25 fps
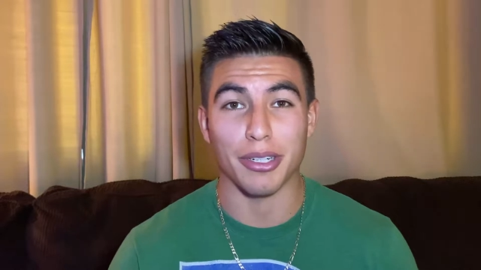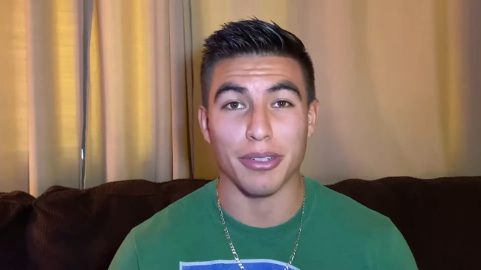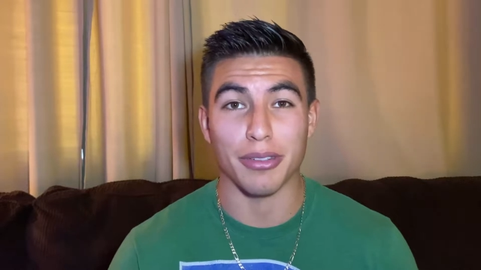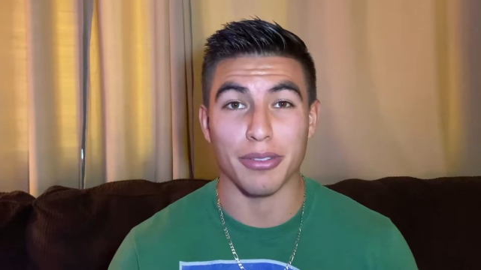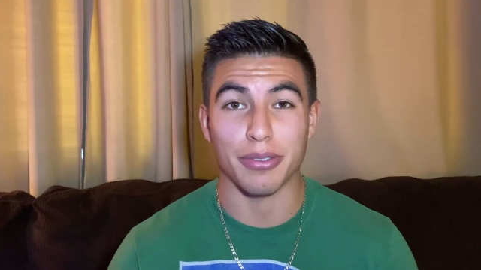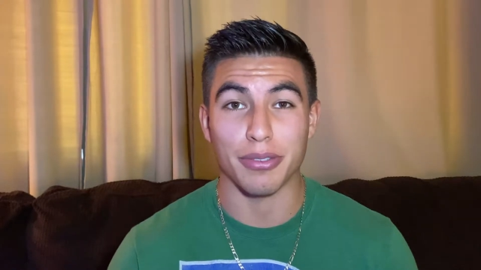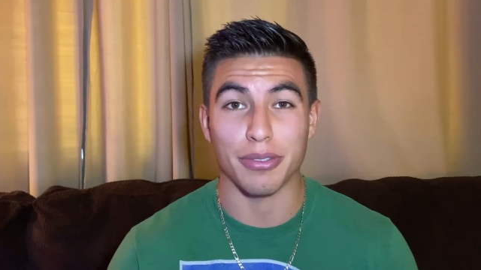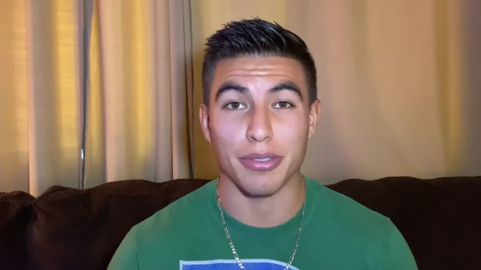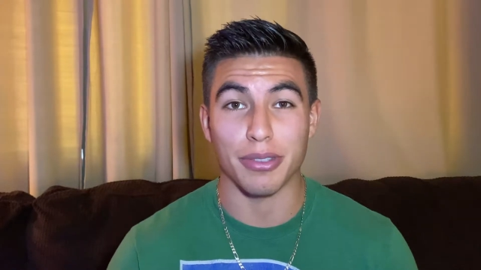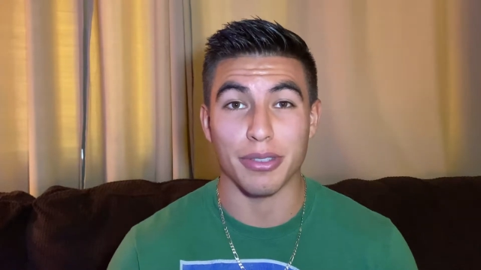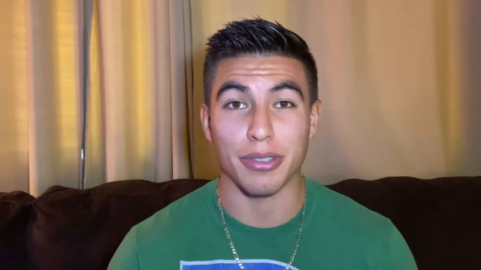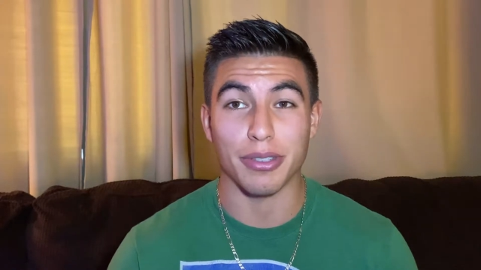
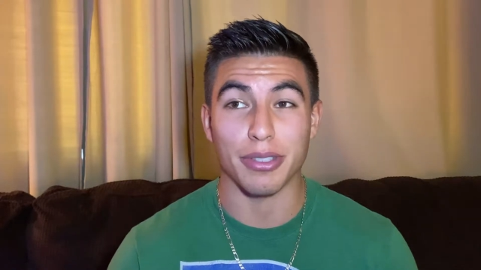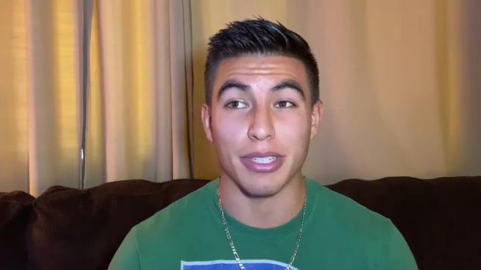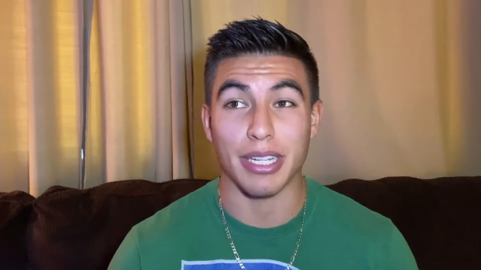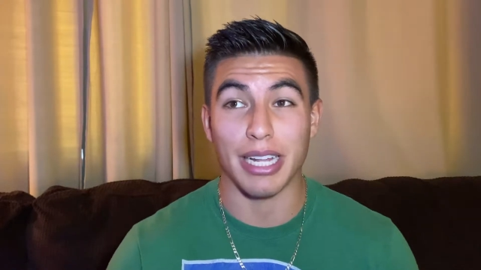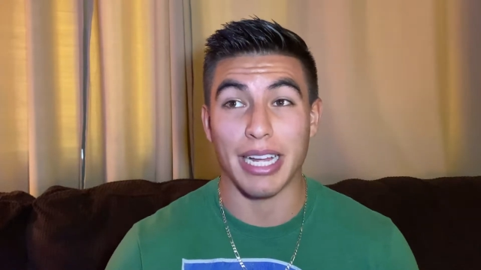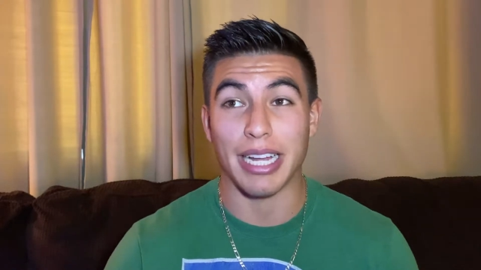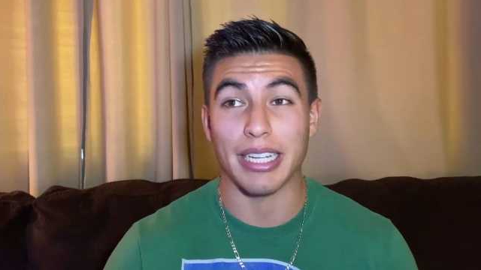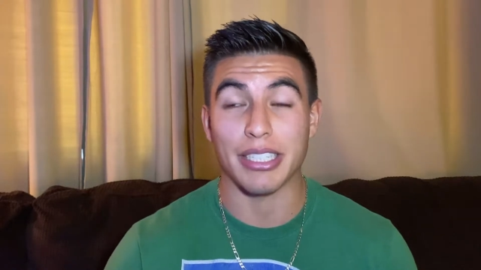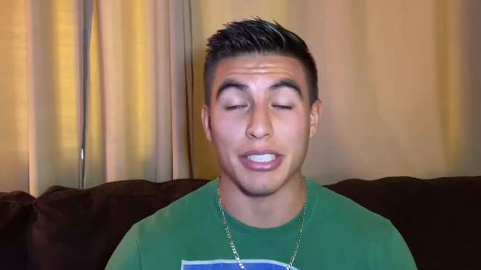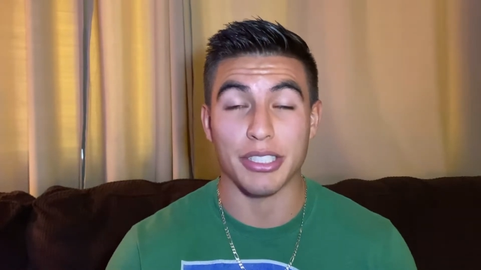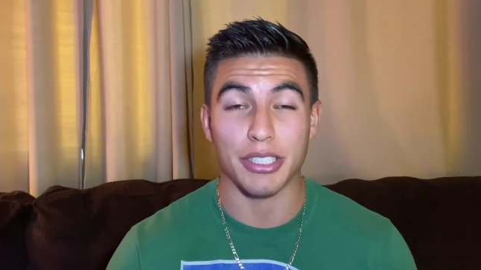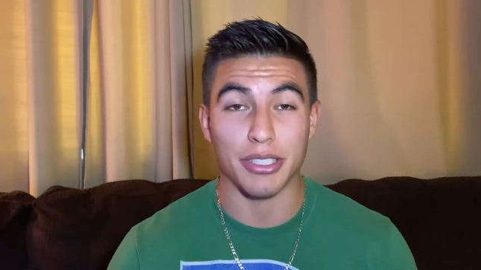for
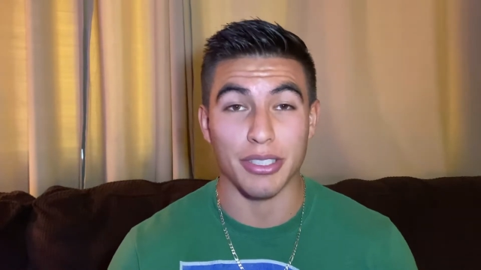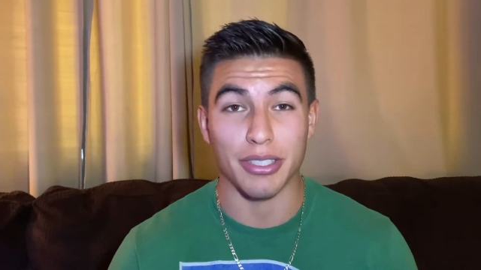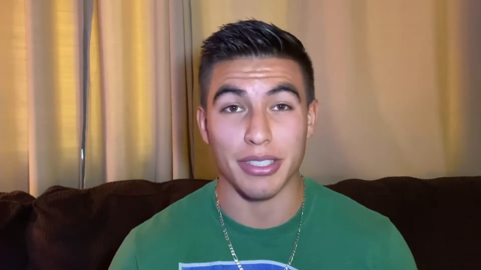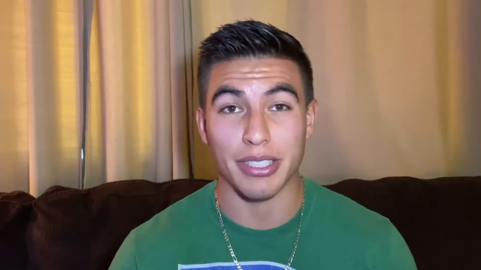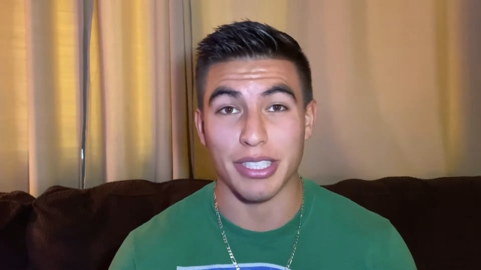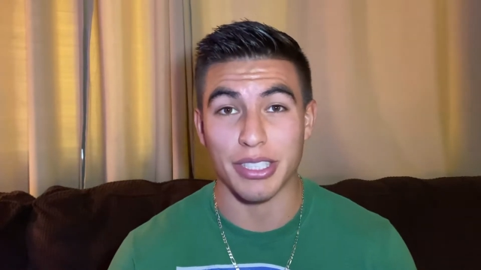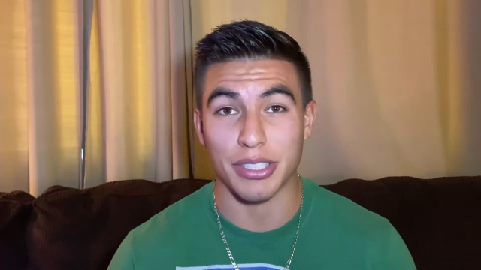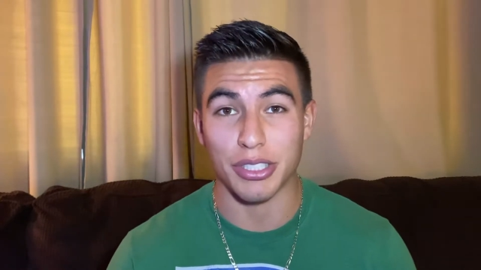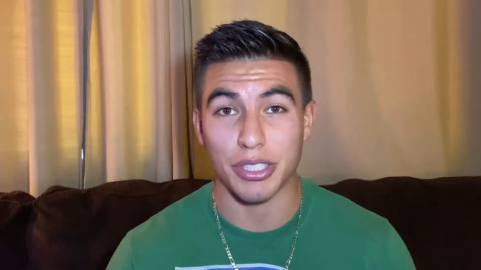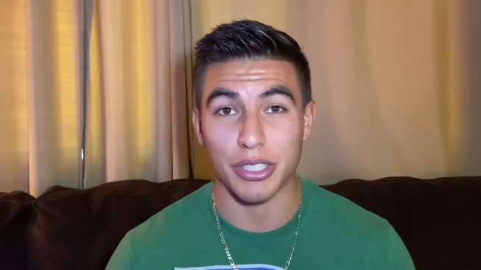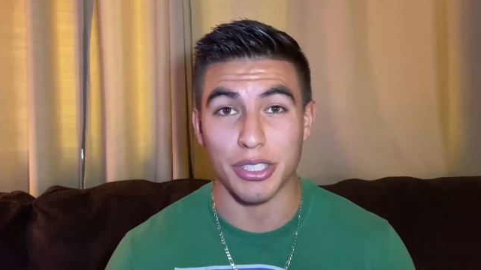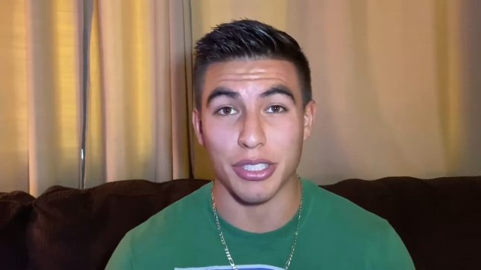last year and
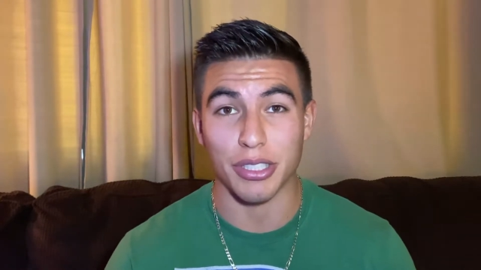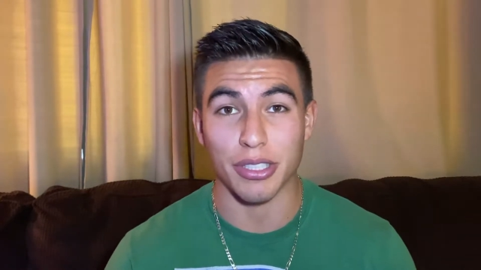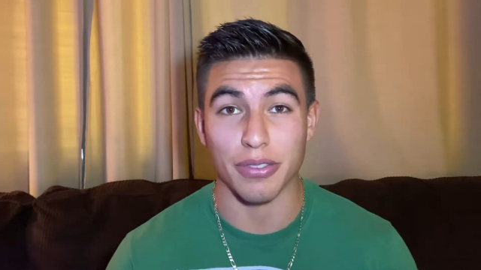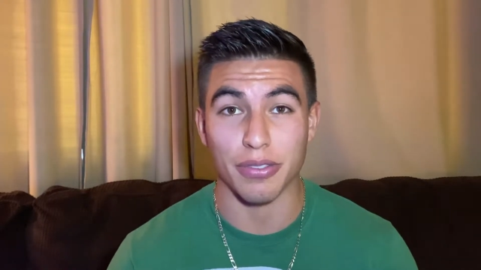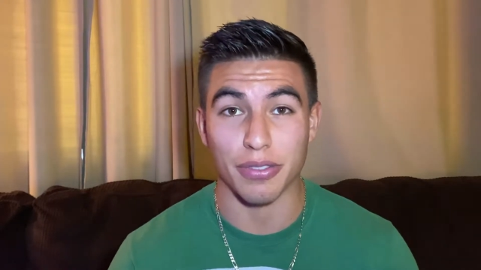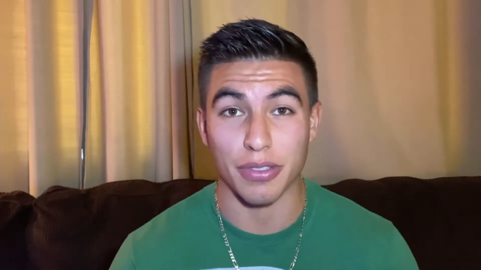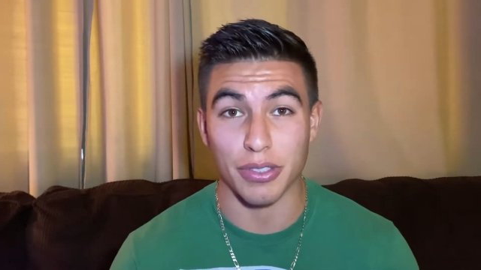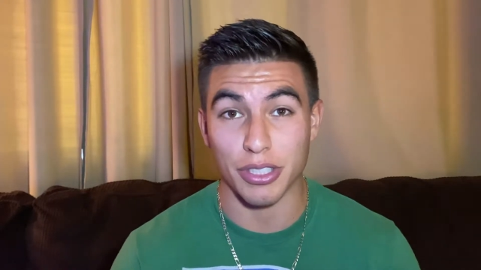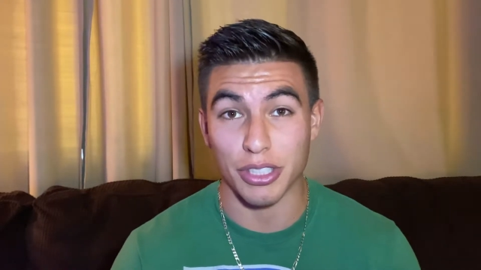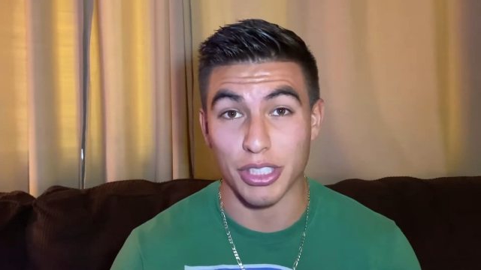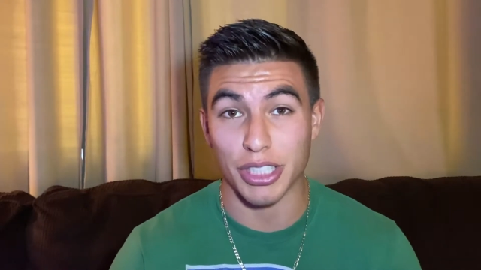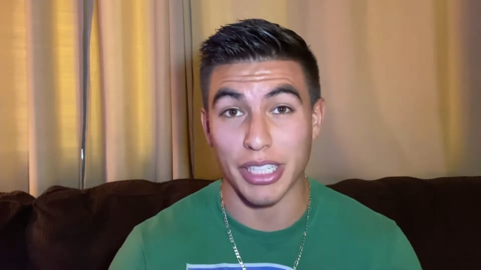this year
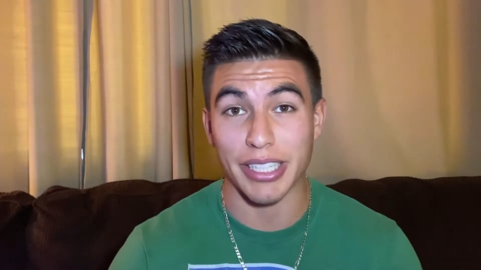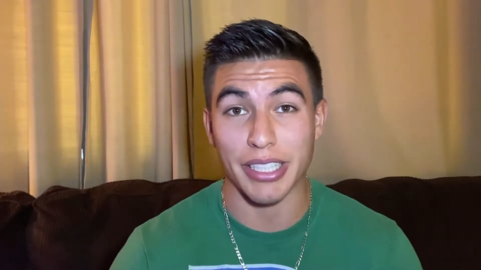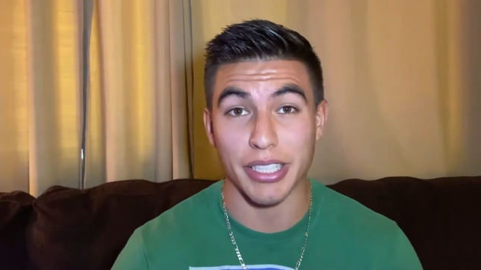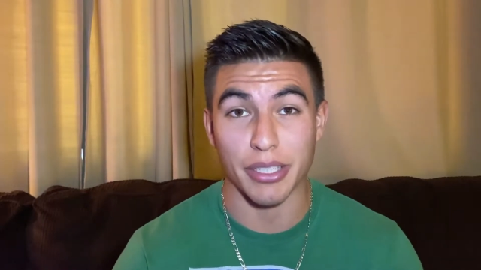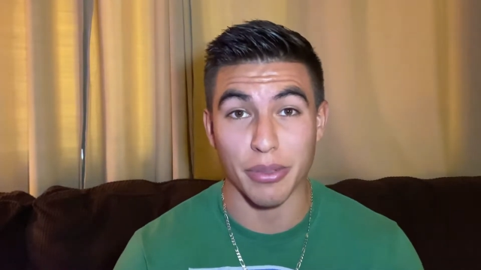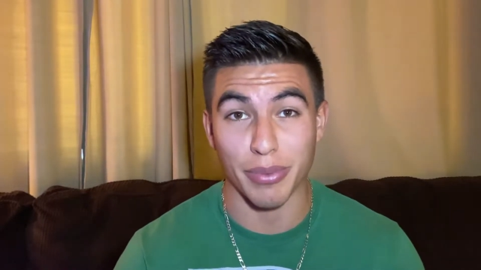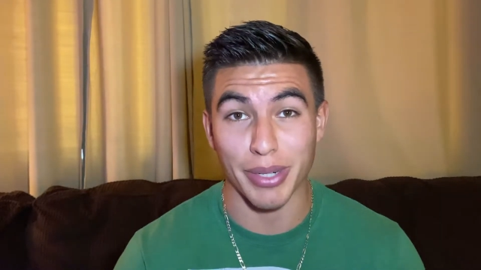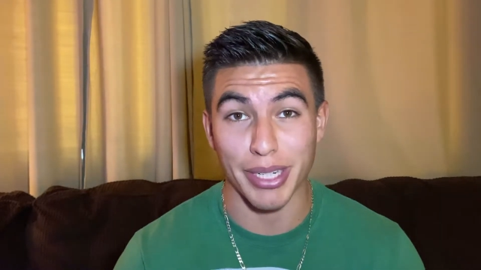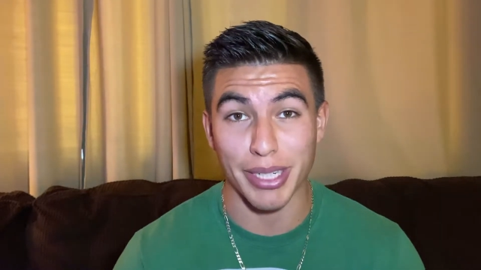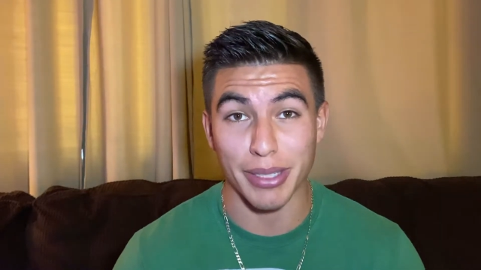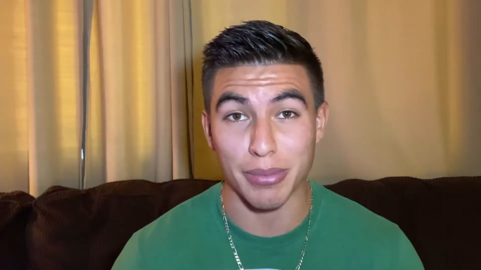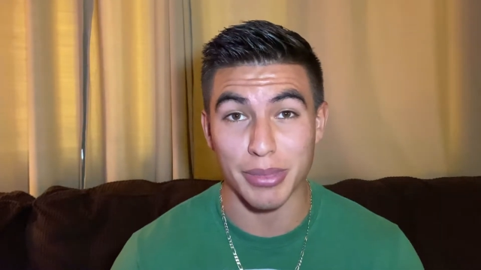for Jalen
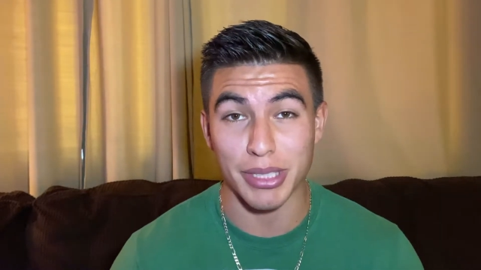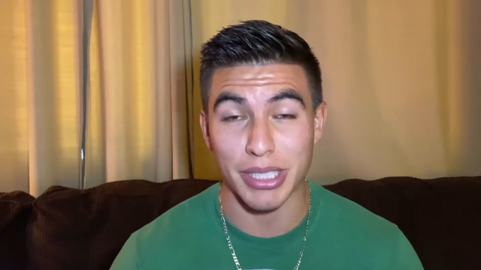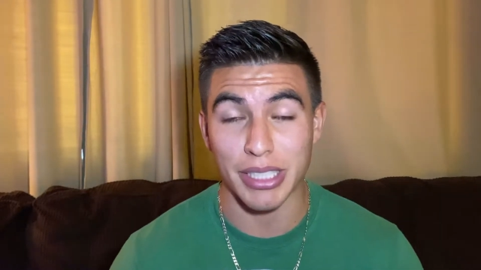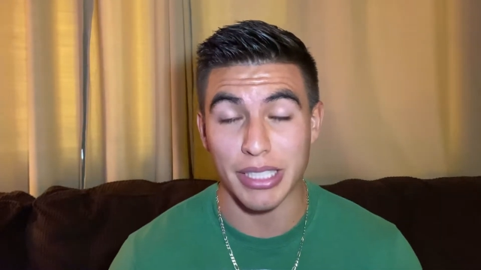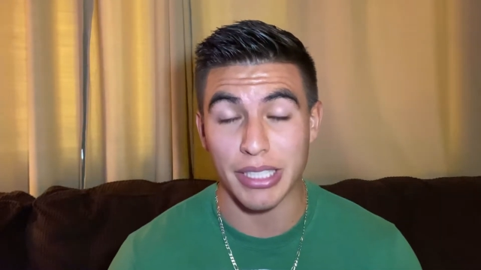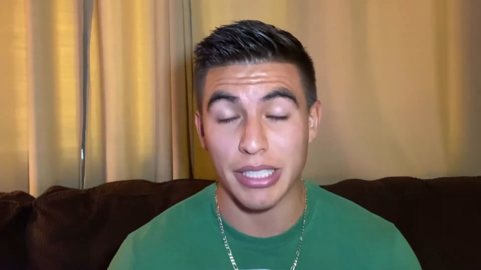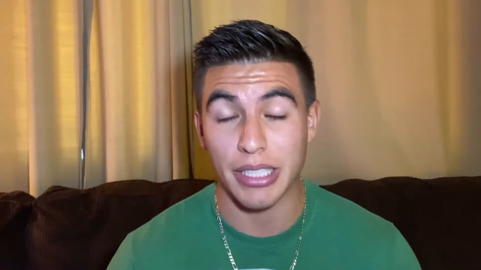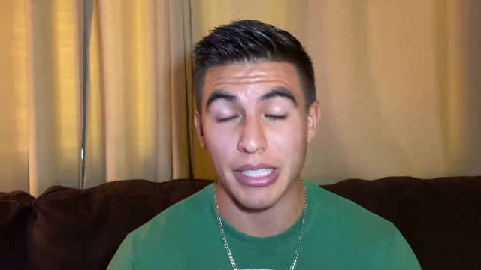Ramsey.